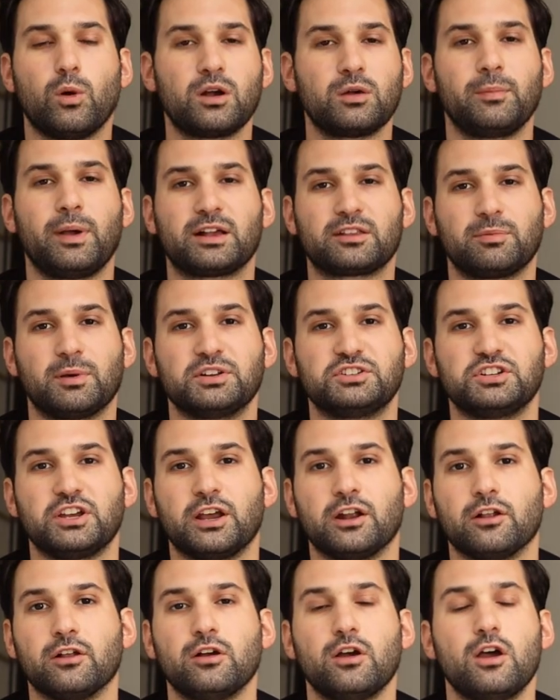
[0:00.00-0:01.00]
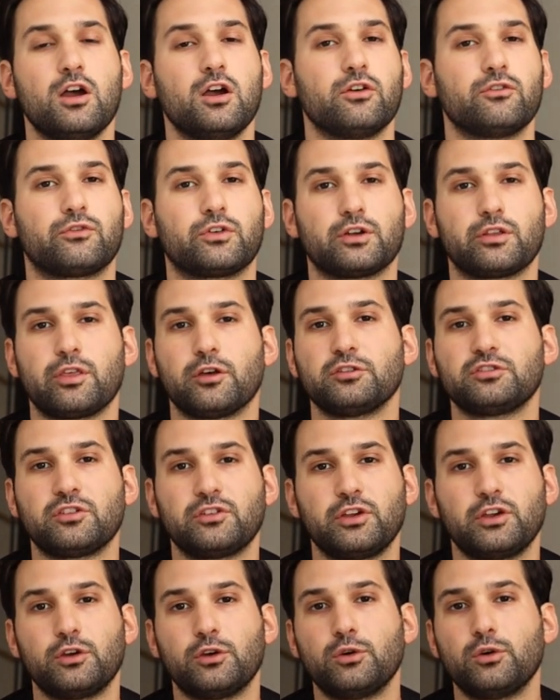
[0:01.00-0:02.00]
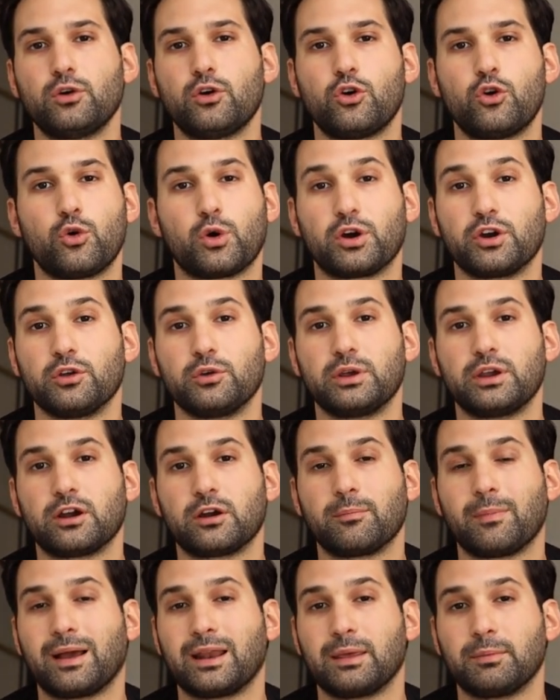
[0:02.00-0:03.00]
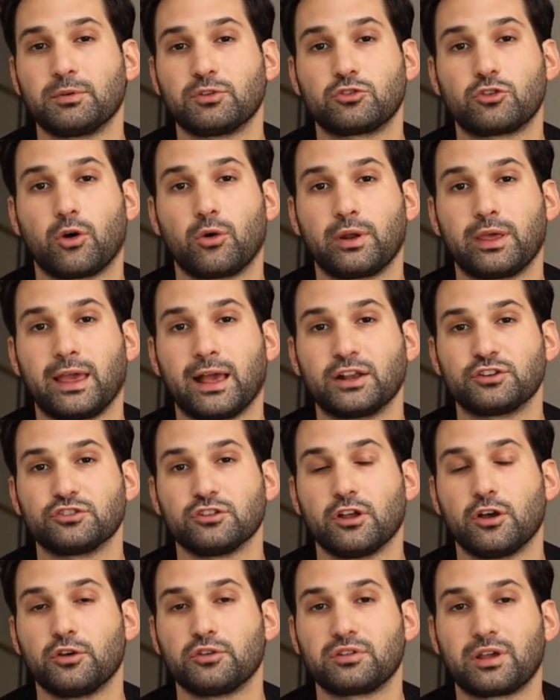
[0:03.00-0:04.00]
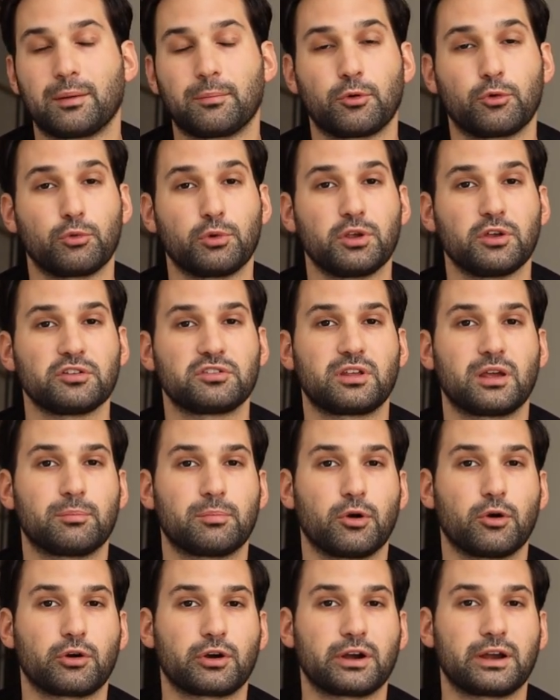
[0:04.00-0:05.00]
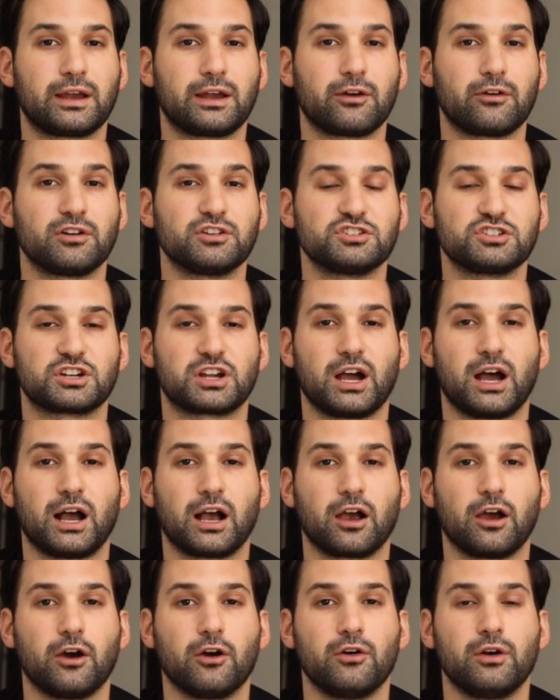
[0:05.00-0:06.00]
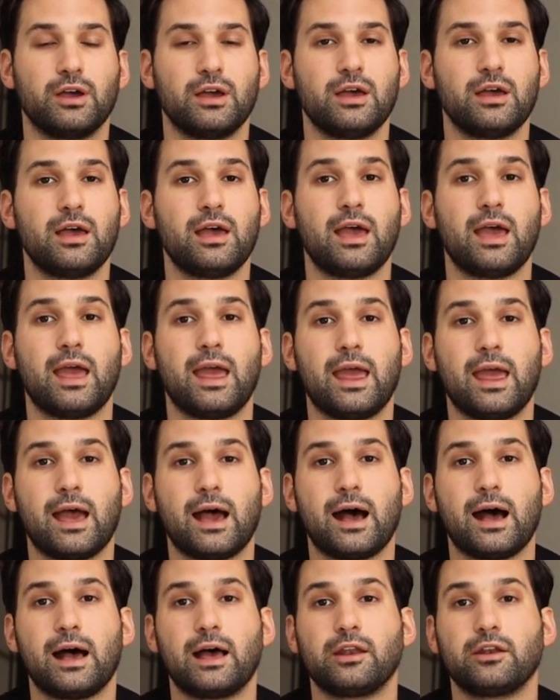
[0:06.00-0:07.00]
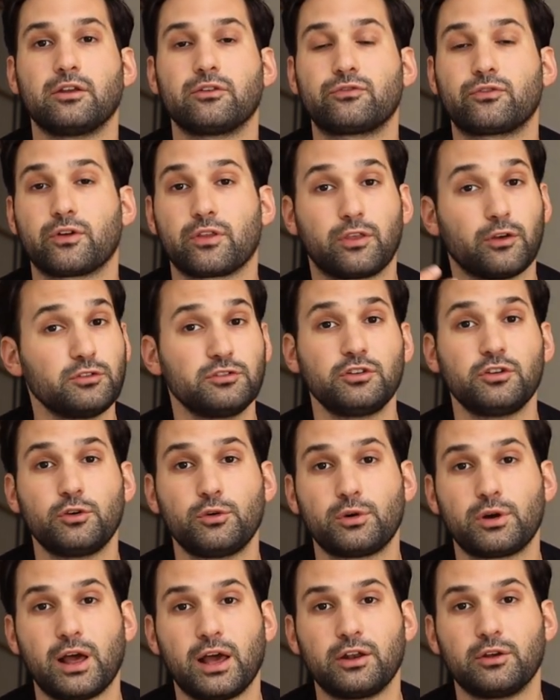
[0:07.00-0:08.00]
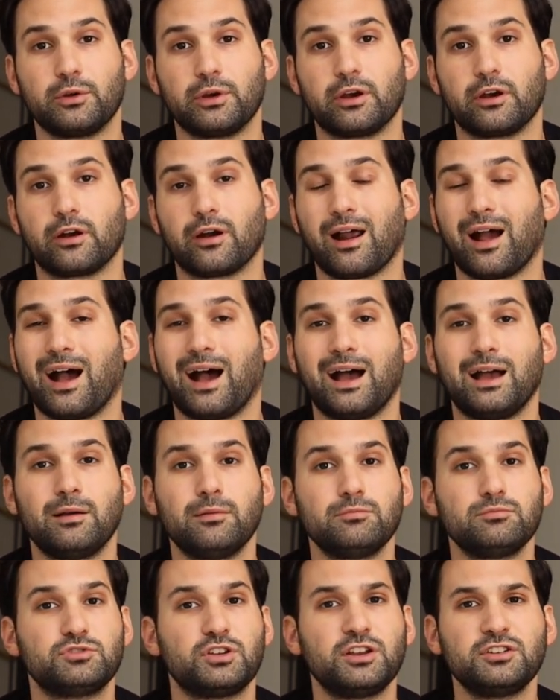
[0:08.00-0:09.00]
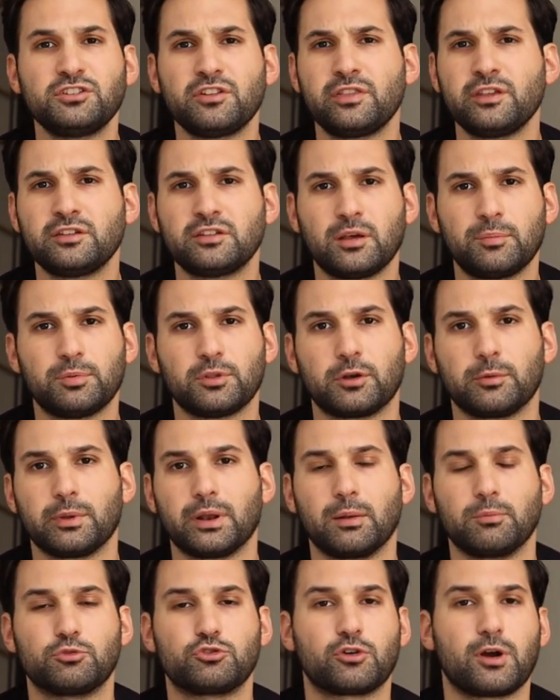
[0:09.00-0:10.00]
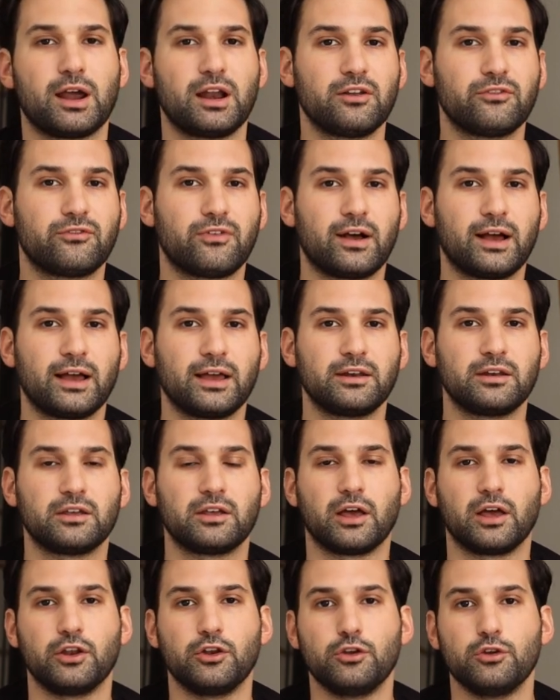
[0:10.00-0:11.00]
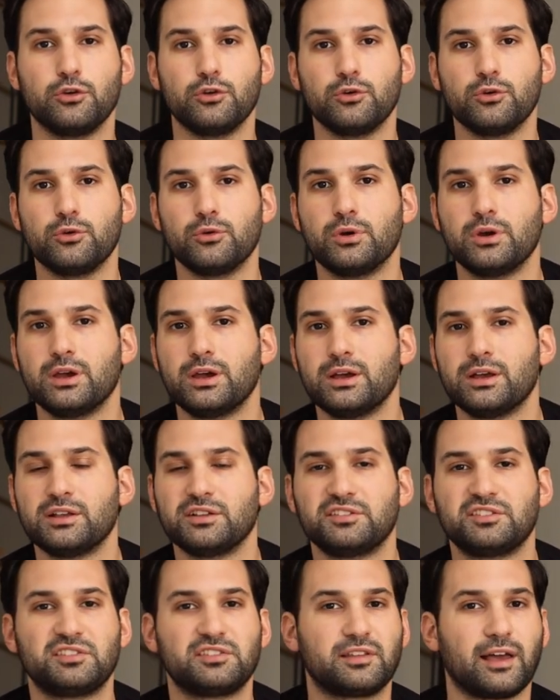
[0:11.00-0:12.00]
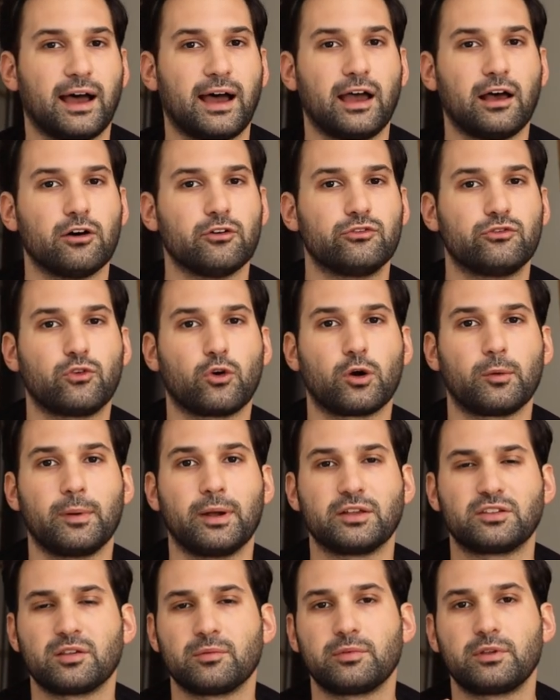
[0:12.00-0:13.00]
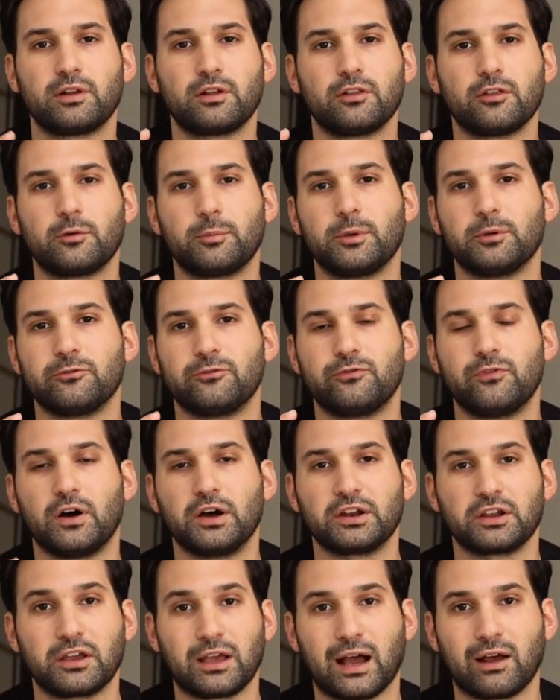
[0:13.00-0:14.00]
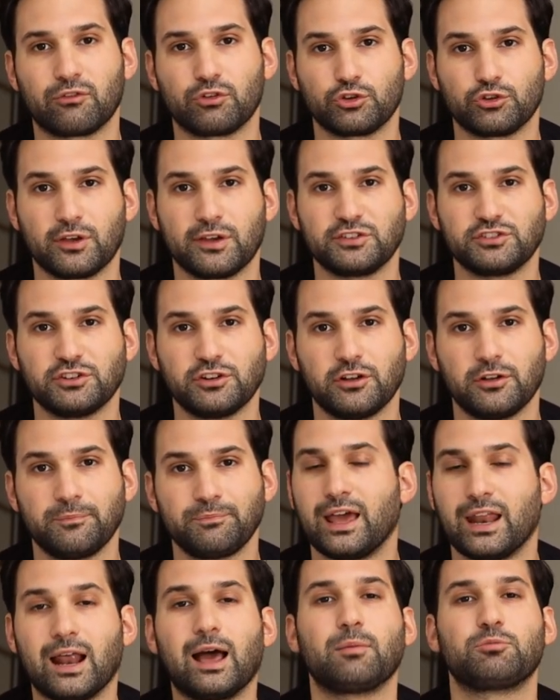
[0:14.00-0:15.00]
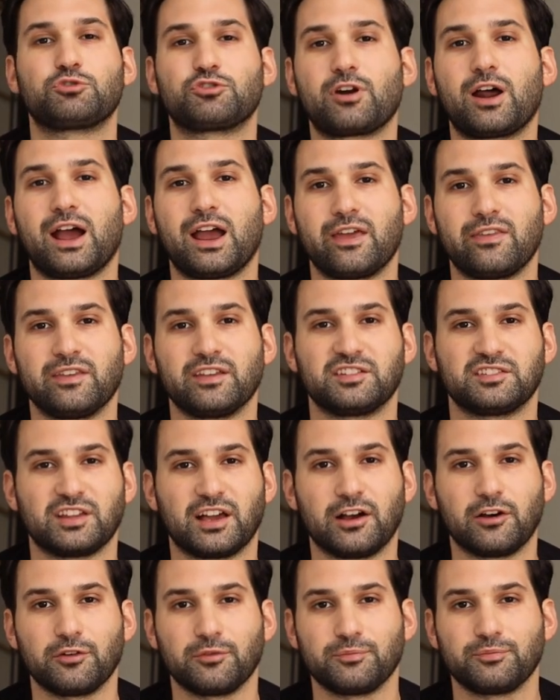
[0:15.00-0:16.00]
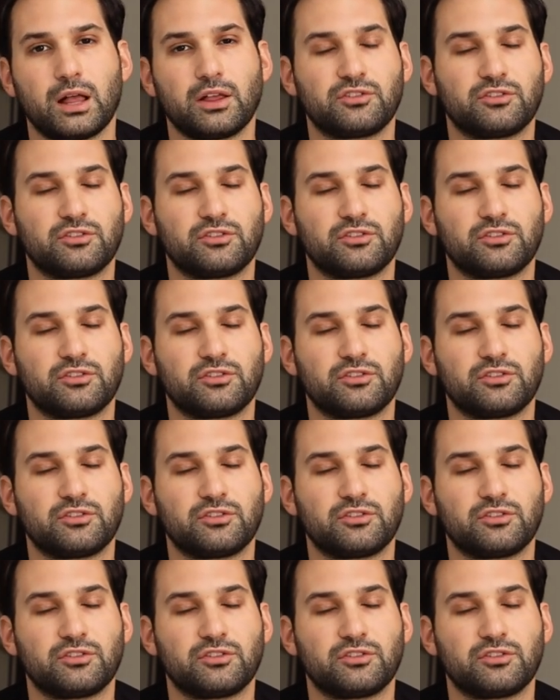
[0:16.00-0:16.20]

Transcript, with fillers: Welcome back to my channel. For those of you who are new here, my name is Tony Angelos. I'm a real estate broker here in Chicago. And for those of you who are not new here, I'm changing things up a little bit. I'm trying to find a new style format, something a little bit fun and conversational, and I'm trying this out.